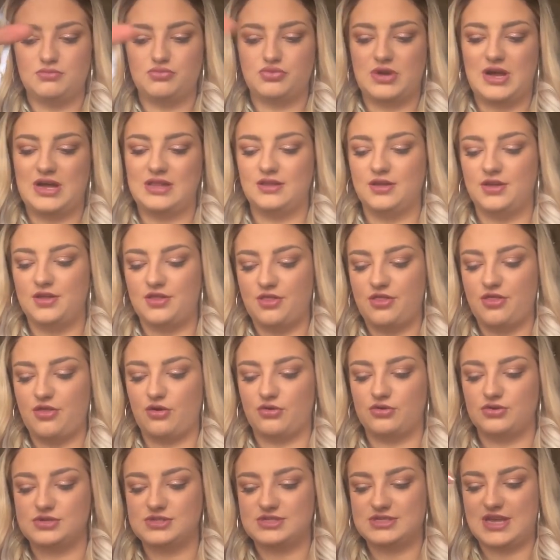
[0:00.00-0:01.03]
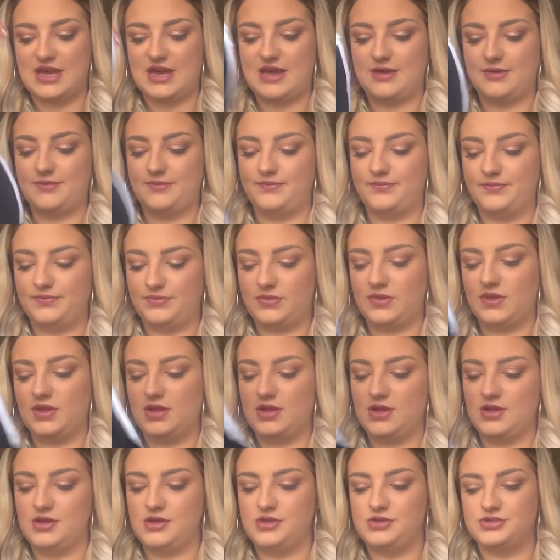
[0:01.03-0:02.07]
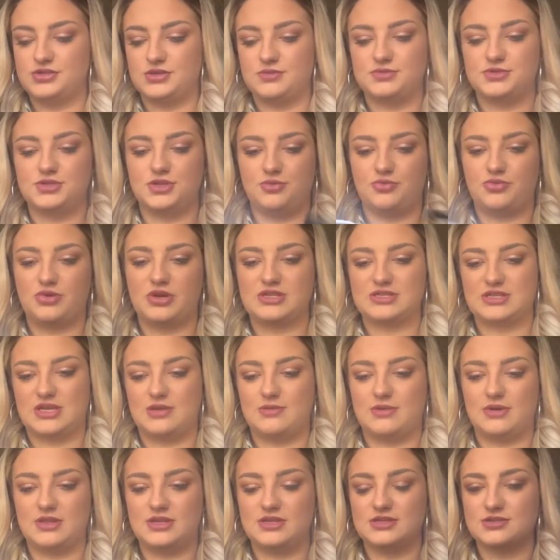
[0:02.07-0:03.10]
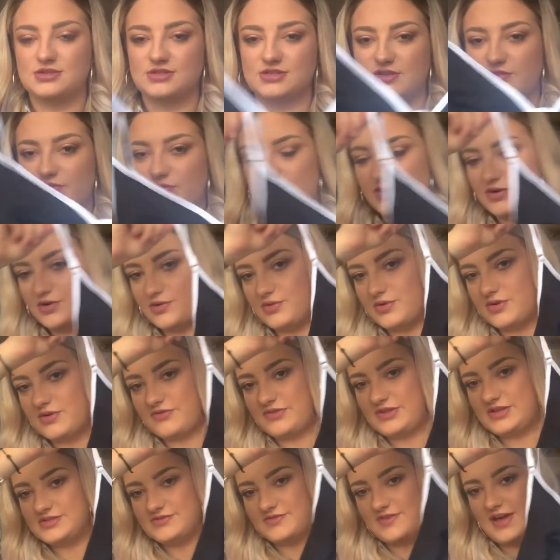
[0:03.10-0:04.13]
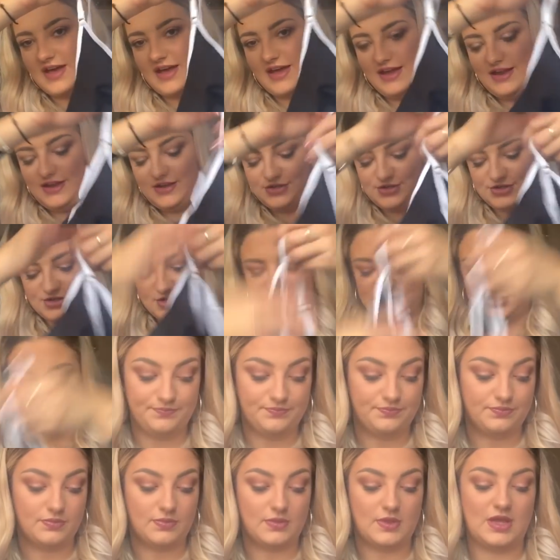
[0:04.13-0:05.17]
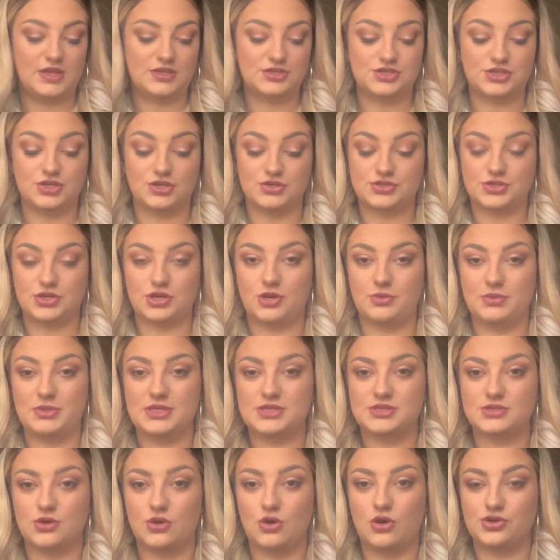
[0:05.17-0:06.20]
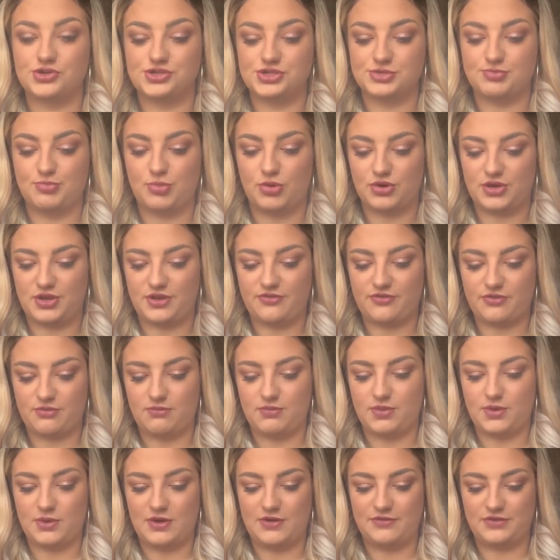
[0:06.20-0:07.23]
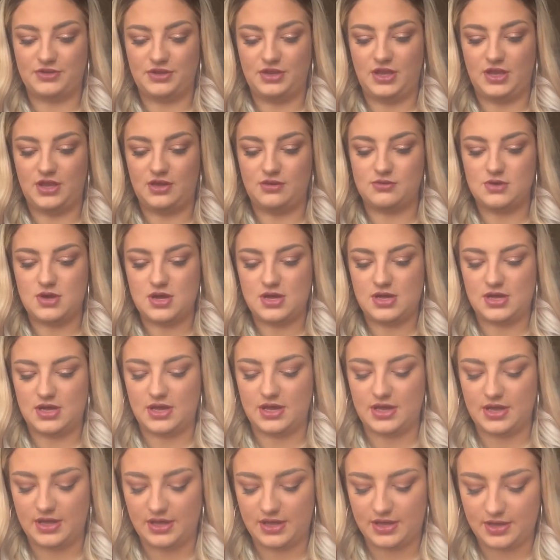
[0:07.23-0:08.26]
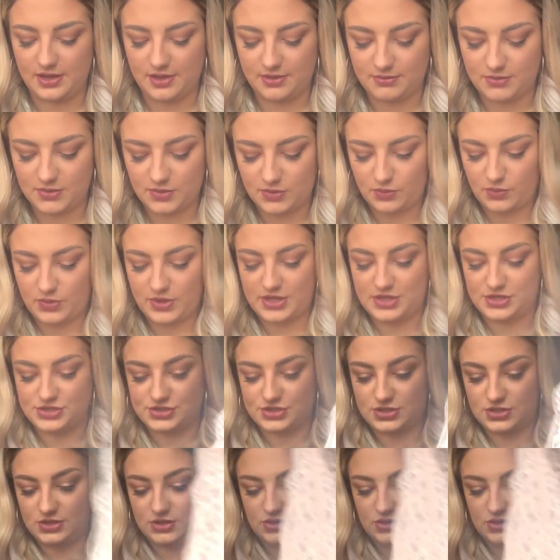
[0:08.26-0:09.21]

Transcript: bralette and thong set. So I'm super excited about these because I've wanted one of these for ages. And she also got me this gorgeous body from Boux Avenue, um, which